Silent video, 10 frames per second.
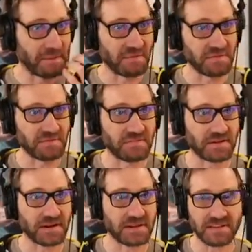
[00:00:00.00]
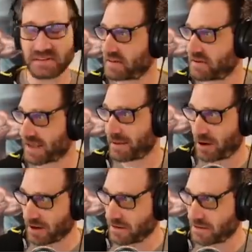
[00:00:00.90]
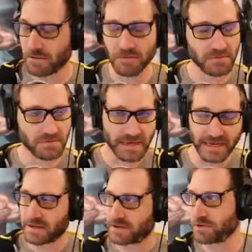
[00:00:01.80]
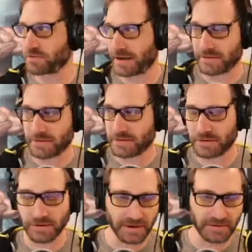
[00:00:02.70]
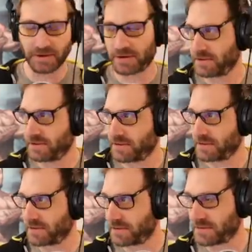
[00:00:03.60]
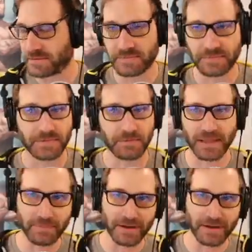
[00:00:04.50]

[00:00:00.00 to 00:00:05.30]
Fucking 1962. Cambodia? No. Idiot. Ukraine. Or Israel. Or Lebanon.